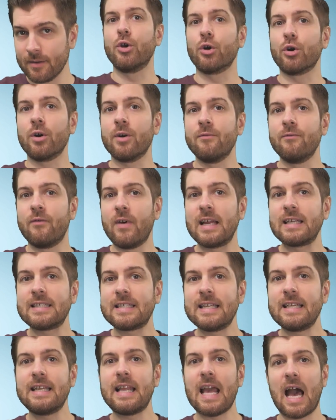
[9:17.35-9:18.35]
your
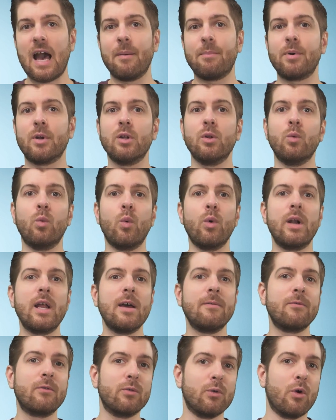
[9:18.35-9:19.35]
invested capital would
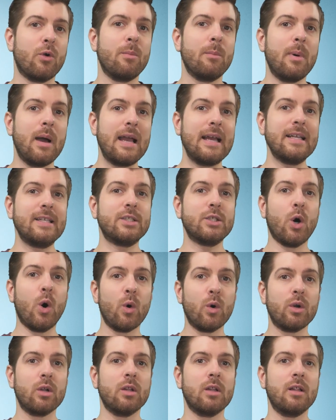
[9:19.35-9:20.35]
have grown by a
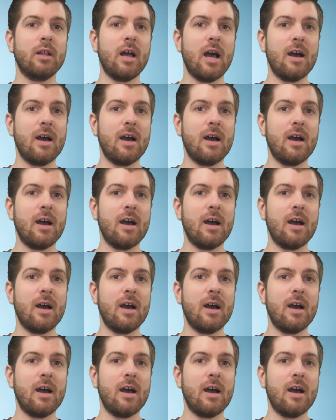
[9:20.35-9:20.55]
total